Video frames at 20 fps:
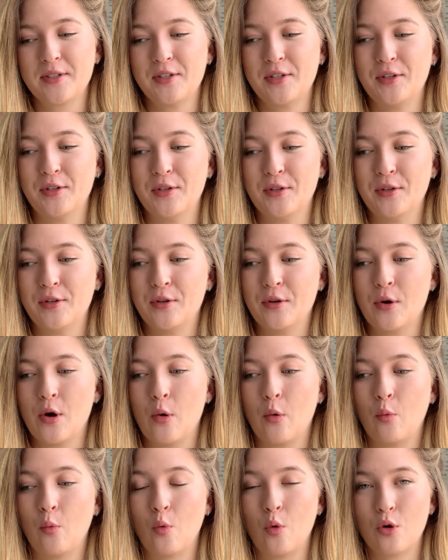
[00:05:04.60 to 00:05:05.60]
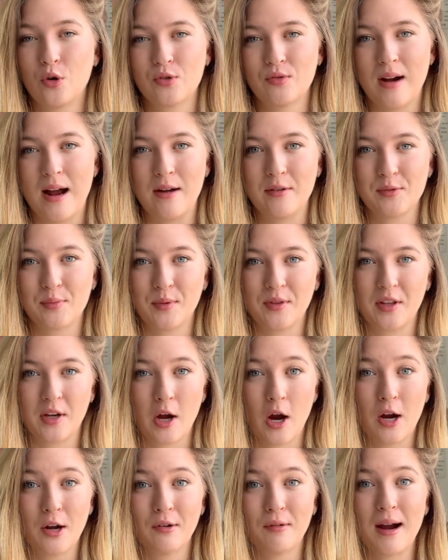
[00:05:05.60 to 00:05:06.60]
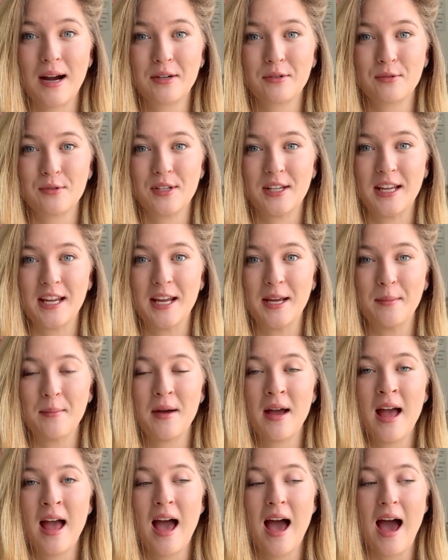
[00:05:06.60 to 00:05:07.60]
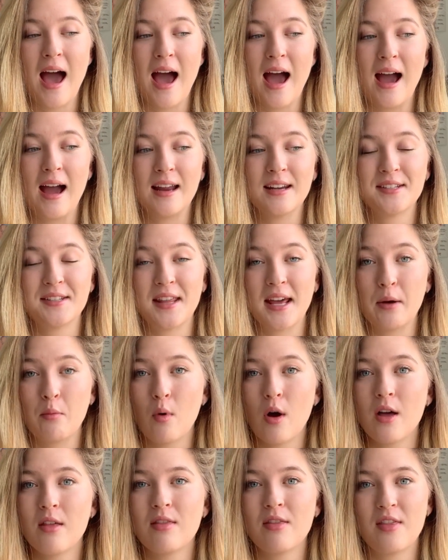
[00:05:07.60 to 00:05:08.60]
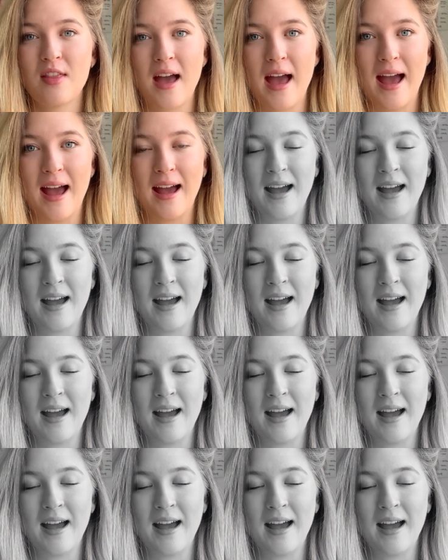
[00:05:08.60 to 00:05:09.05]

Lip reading: to ward round with the colorectal team and they weren't there.